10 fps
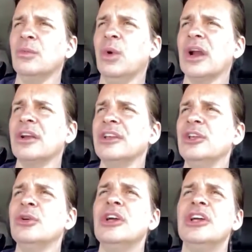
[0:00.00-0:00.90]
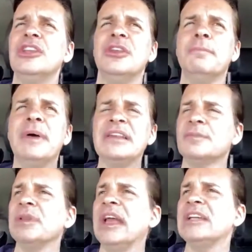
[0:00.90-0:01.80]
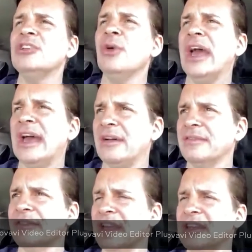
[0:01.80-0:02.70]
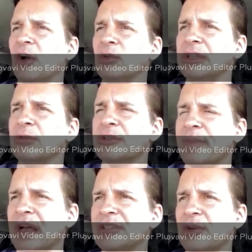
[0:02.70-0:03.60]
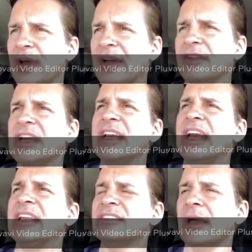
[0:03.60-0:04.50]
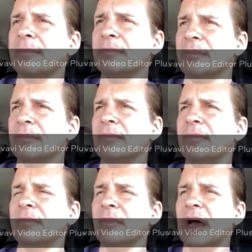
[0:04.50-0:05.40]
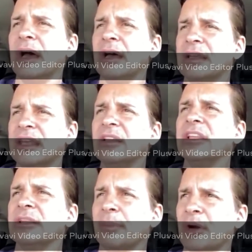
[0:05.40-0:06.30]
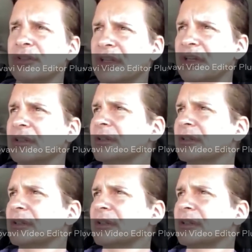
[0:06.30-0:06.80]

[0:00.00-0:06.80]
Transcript: where the best plan you have and the only response you have ends up killing the person